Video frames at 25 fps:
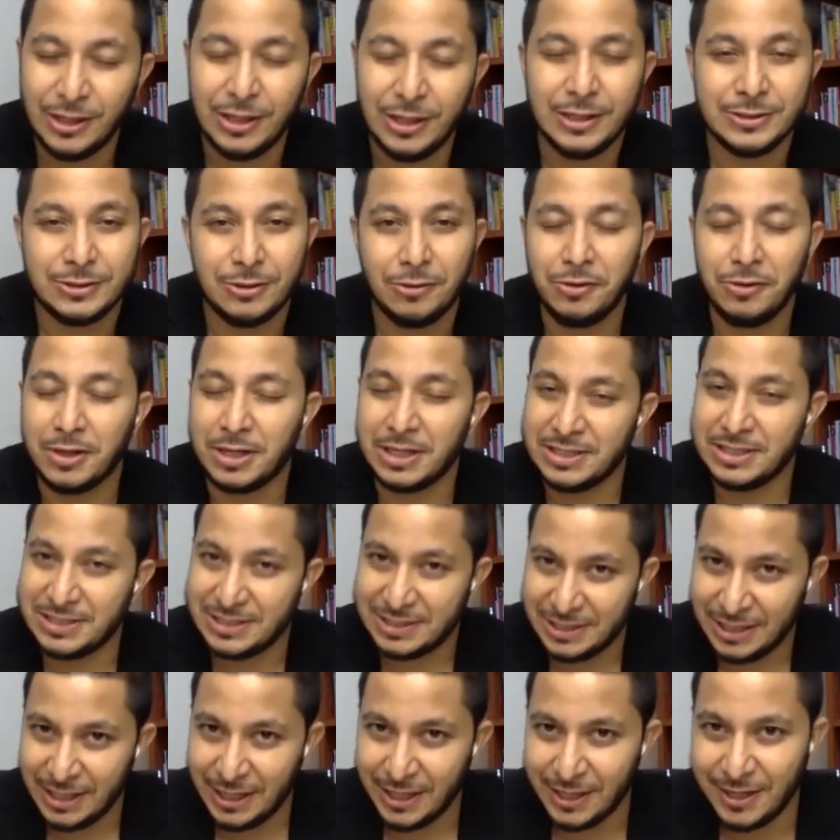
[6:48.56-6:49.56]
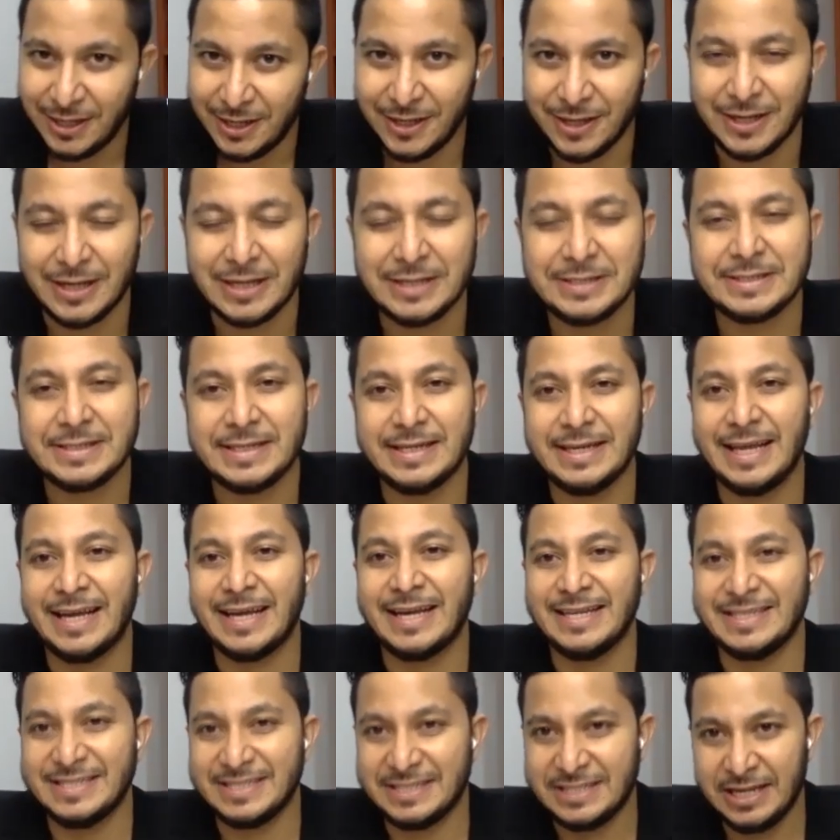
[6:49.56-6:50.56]
So you can see it here, guys. Like
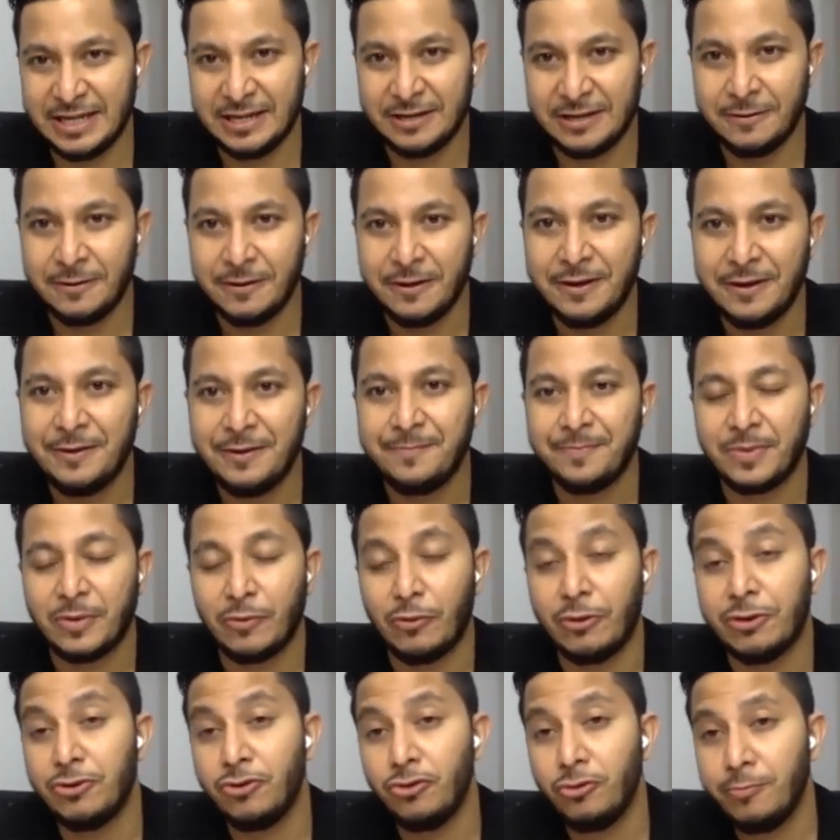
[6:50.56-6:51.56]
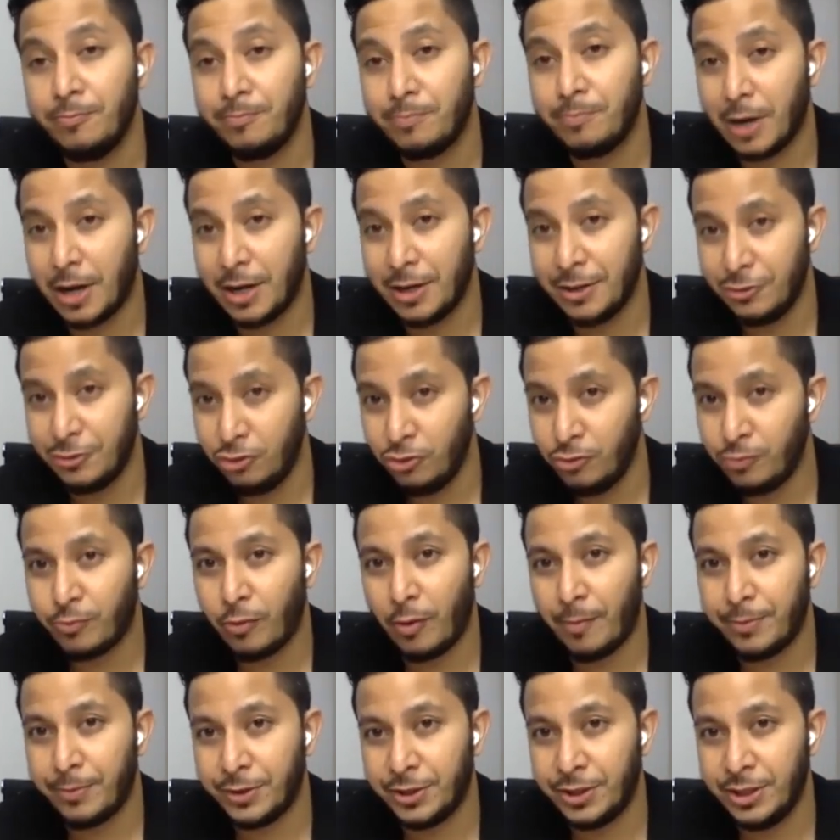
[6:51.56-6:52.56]
I said, when you buy new
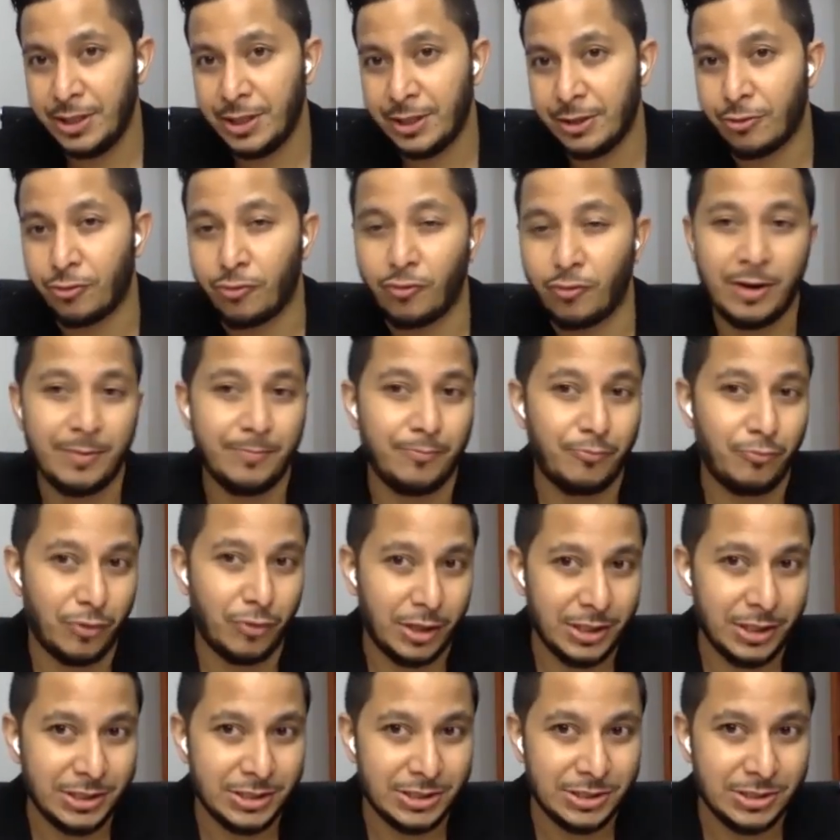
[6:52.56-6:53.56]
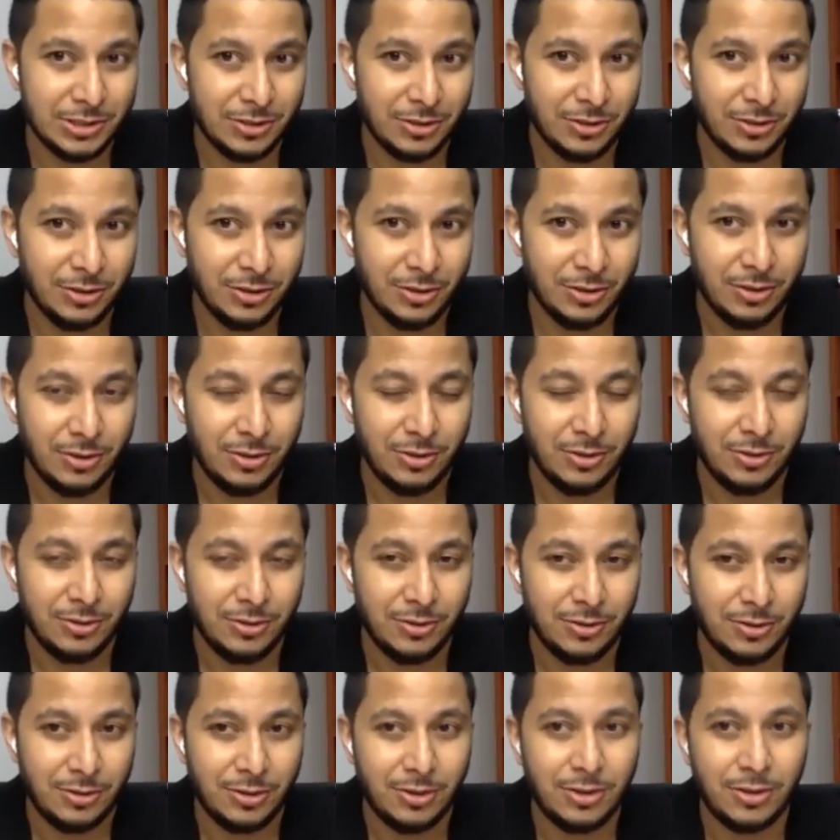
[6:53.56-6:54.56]
property at the right price,
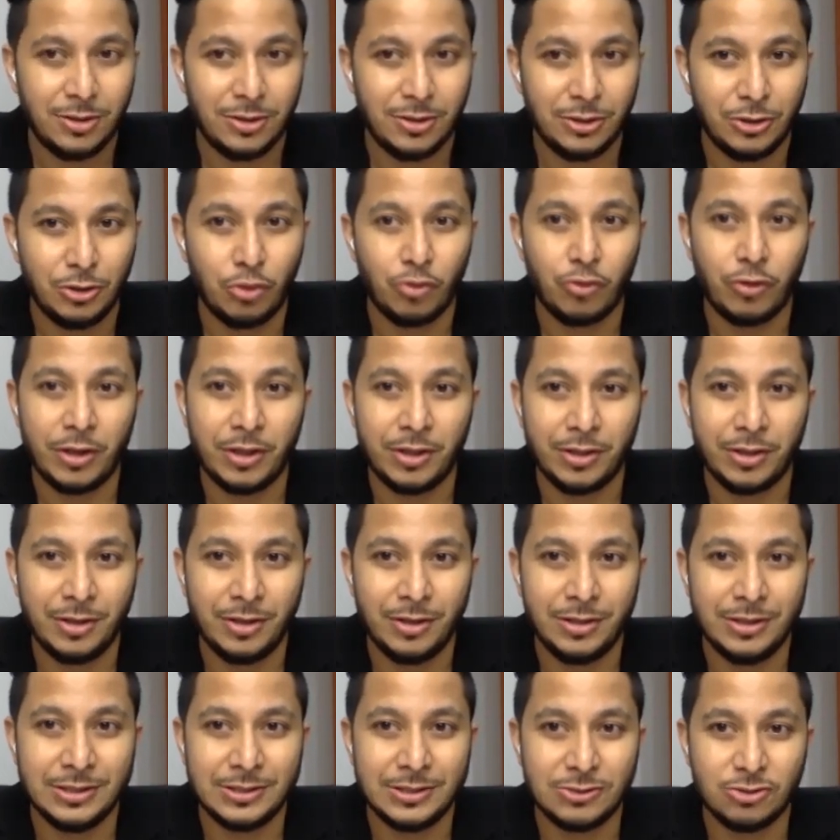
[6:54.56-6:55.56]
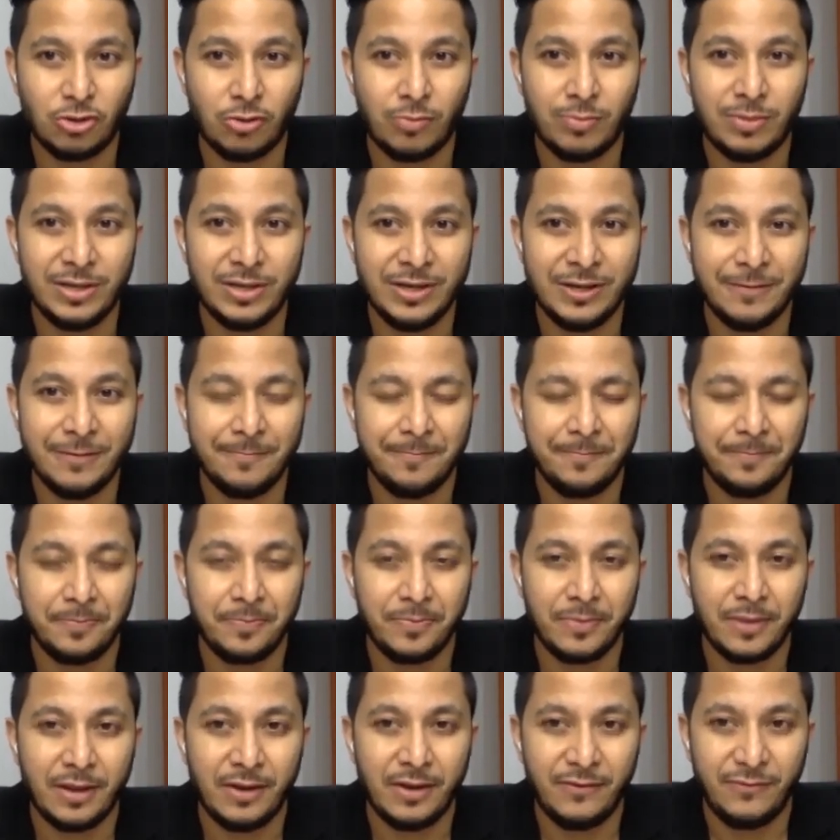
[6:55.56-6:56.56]
your rental is normally
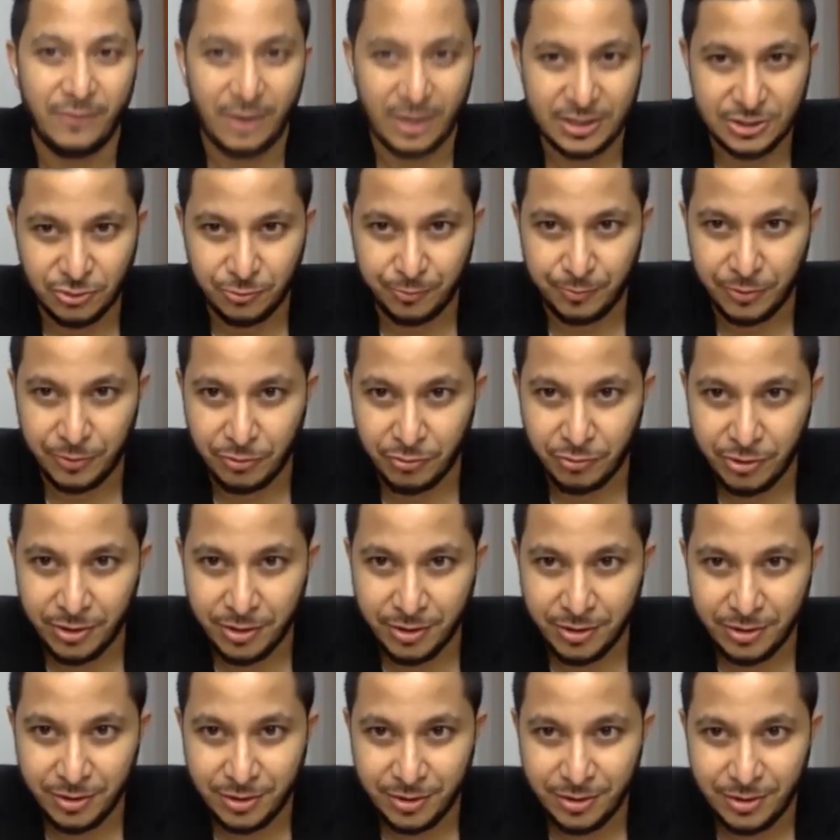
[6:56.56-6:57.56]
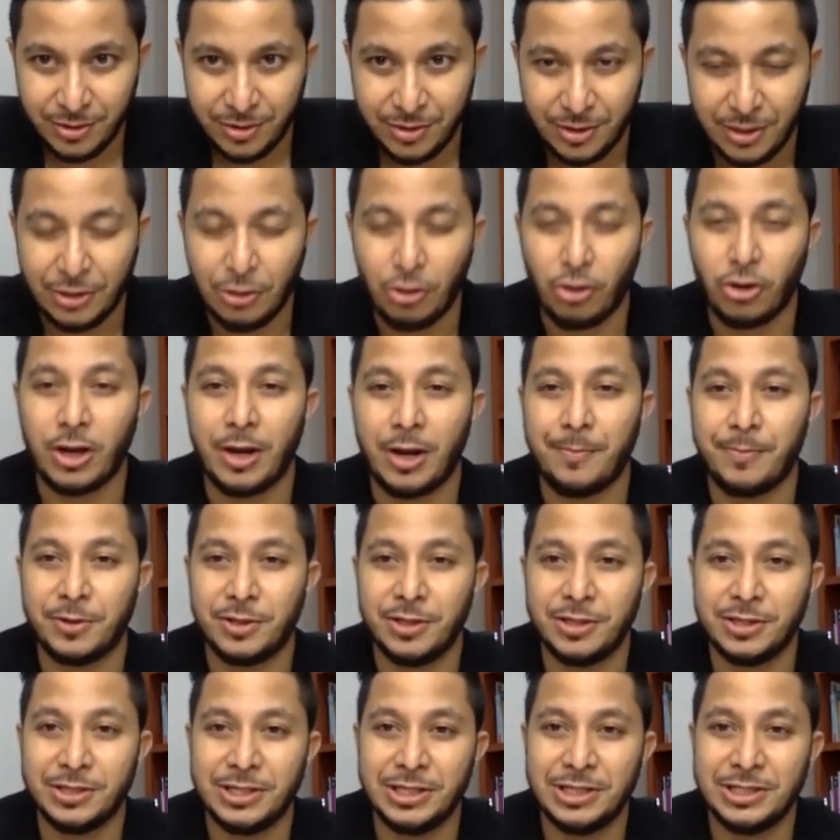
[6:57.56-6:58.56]
far superior. Your
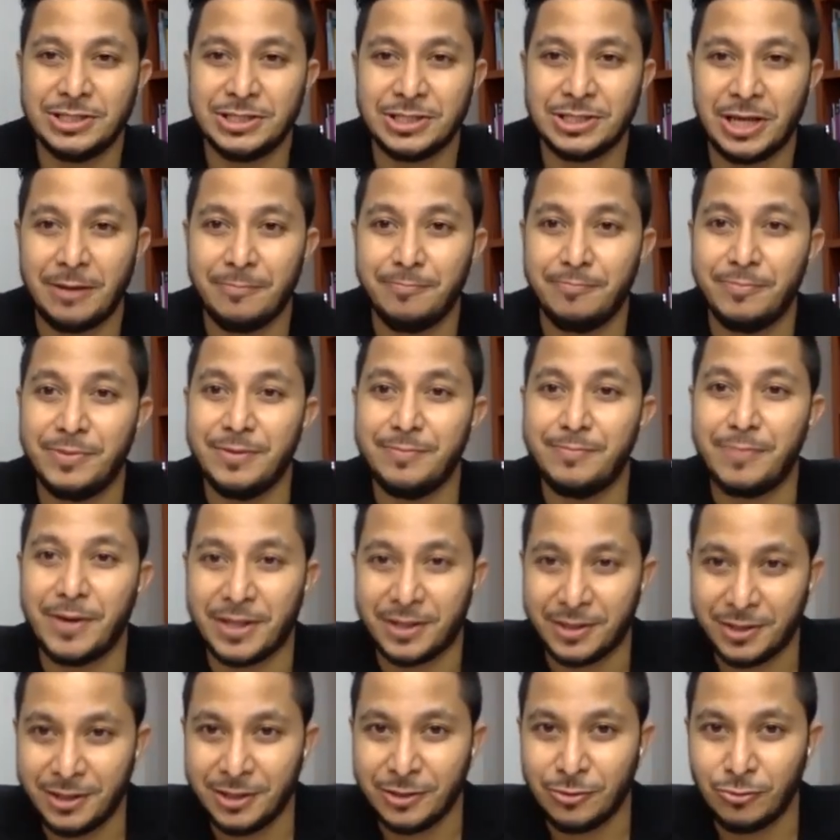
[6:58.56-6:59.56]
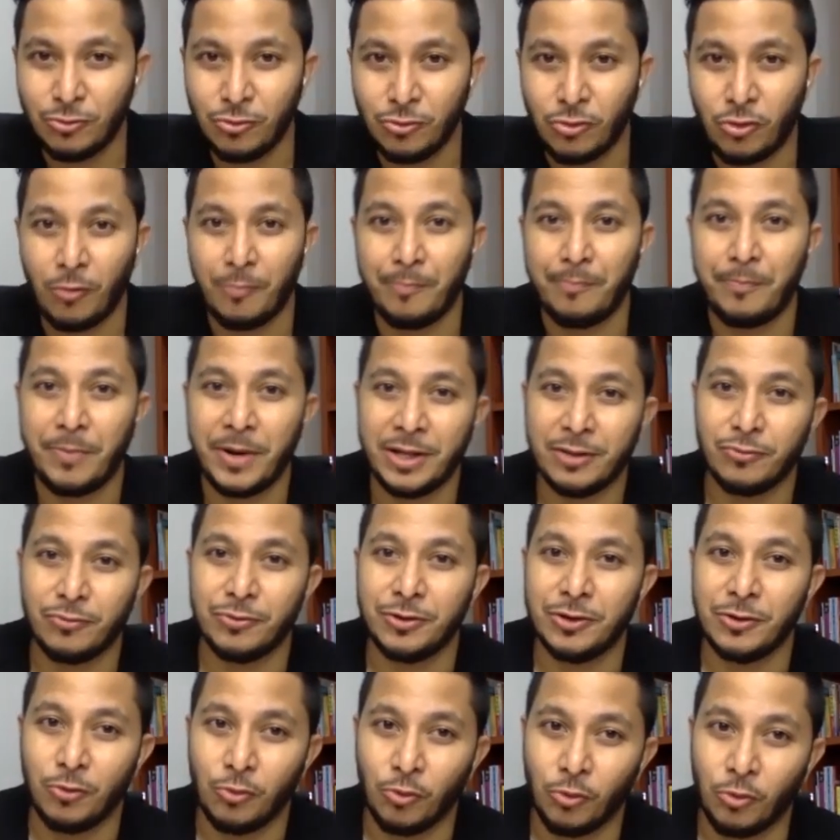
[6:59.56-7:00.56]
capital gains can be better to compared to
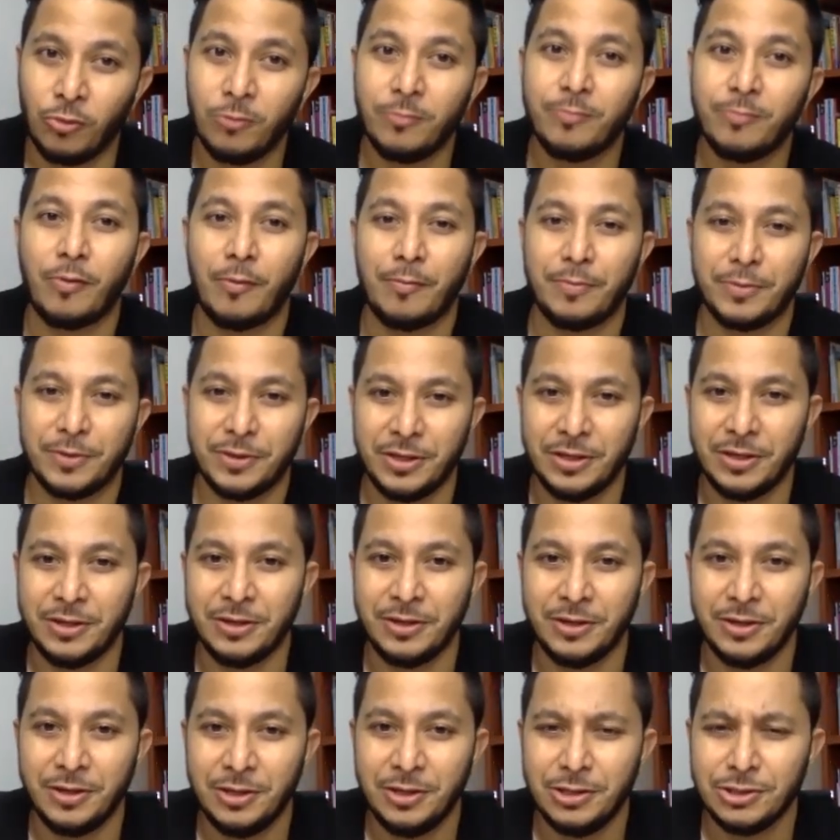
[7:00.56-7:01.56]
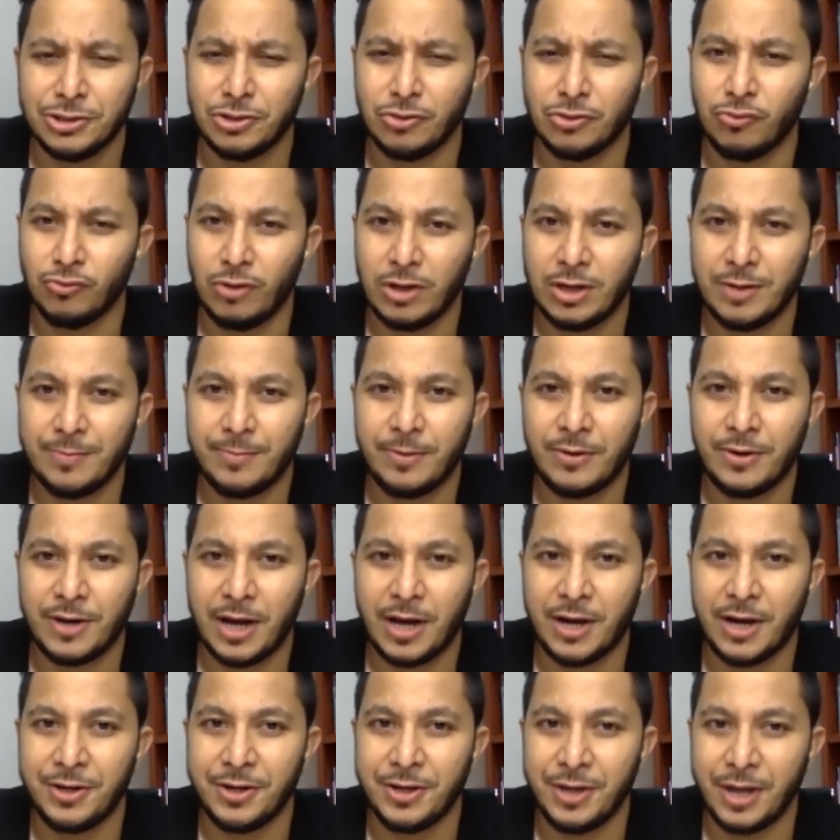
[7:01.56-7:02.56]
the old property. So what about
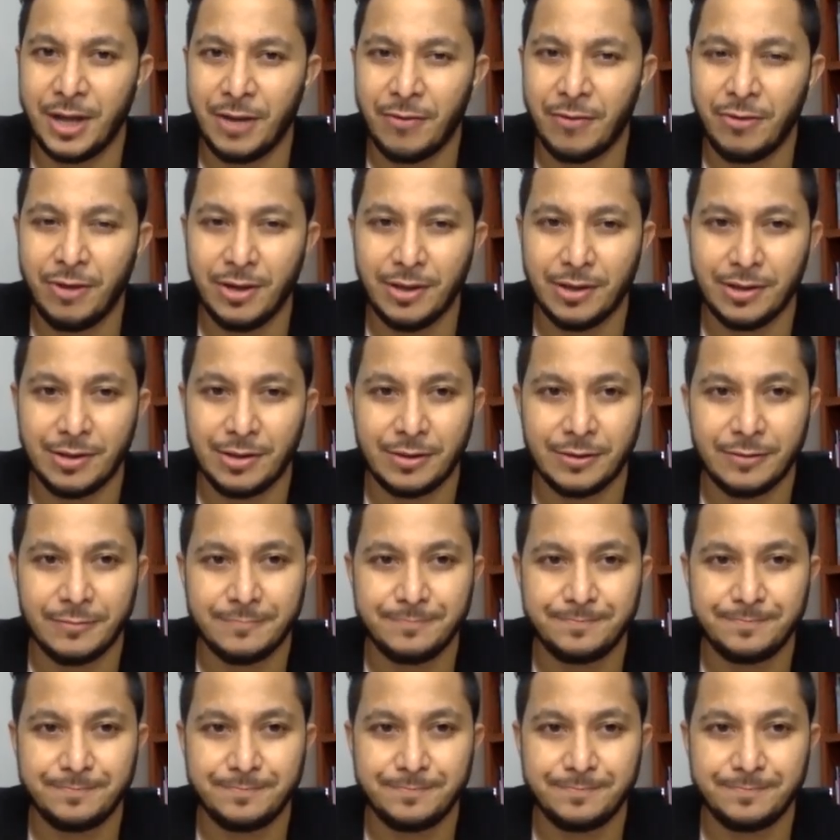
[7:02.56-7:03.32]
other areas?